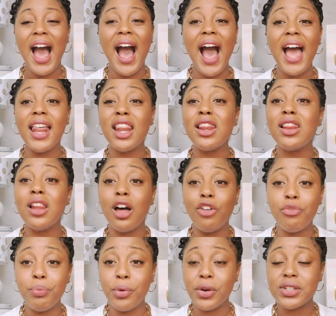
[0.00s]
I
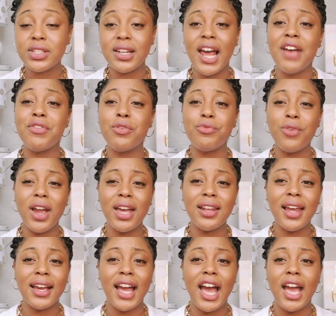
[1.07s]
love books and I haven't
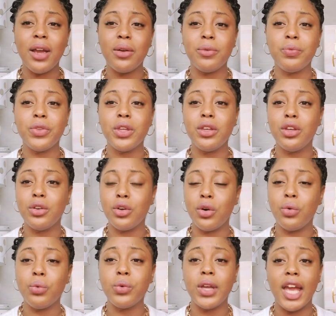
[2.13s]
read like I, you
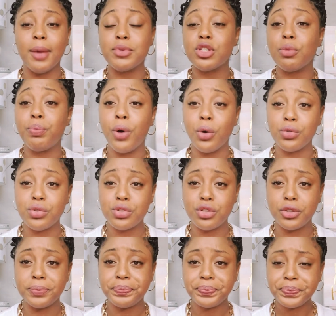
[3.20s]
know, am supposed
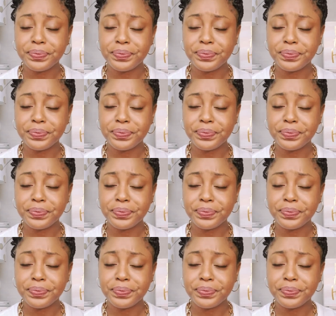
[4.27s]
to